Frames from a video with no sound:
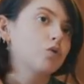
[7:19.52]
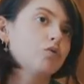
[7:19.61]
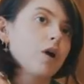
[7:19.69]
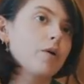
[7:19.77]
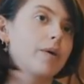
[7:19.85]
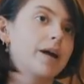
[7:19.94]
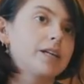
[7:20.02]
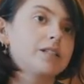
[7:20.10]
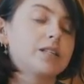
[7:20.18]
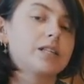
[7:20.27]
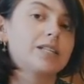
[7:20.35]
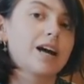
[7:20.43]
grow
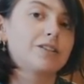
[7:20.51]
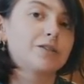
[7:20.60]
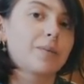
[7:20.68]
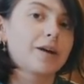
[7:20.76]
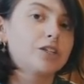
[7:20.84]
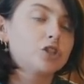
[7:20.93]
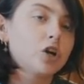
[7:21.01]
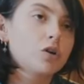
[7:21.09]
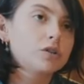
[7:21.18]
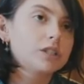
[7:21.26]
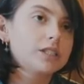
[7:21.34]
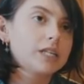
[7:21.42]
it down to my
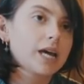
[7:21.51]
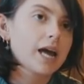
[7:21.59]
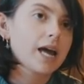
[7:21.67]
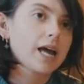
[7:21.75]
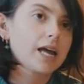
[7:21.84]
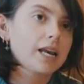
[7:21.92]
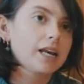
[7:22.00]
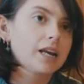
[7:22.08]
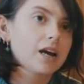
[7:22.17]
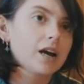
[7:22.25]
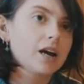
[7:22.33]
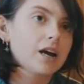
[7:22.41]
shoulders
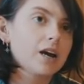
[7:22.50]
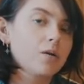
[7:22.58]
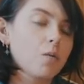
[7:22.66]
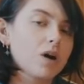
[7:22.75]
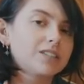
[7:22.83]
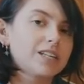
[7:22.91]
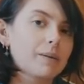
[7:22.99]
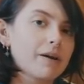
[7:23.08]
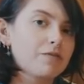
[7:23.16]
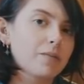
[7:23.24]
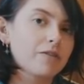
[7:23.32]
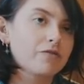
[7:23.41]
again whilst I
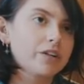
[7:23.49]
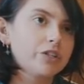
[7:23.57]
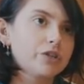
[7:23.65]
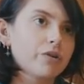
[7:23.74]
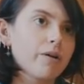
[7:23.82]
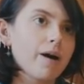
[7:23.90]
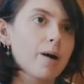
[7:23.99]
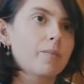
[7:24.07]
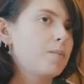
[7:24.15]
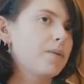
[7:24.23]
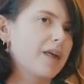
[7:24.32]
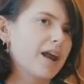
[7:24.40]
wait for my fringe to grow
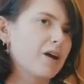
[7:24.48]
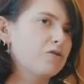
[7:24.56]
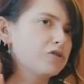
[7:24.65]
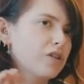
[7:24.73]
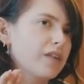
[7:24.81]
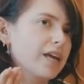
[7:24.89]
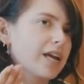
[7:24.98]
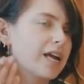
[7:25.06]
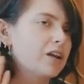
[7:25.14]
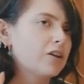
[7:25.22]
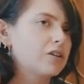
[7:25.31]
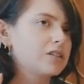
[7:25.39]
out. But then I also think
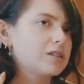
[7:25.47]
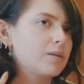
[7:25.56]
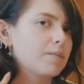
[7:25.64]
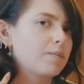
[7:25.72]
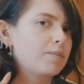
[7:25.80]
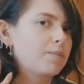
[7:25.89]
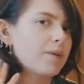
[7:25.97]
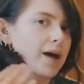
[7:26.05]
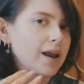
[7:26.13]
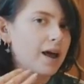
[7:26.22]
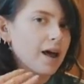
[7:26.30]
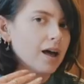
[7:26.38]
it looks
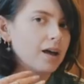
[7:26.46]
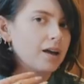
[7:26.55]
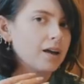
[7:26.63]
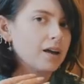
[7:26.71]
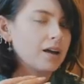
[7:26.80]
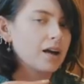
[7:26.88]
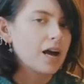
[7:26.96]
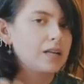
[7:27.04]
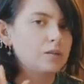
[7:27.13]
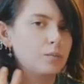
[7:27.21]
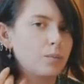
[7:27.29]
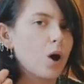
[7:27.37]
better
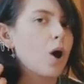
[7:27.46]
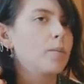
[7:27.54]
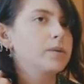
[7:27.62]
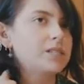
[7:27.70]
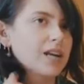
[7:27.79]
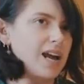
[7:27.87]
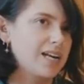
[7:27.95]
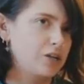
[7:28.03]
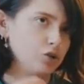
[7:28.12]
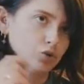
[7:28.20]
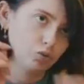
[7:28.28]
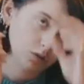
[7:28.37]
as a bob
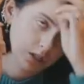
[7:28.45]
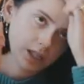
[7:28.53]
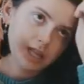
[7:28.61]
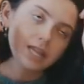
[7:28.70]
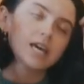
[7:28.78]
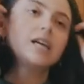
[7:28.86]
slightly shorter than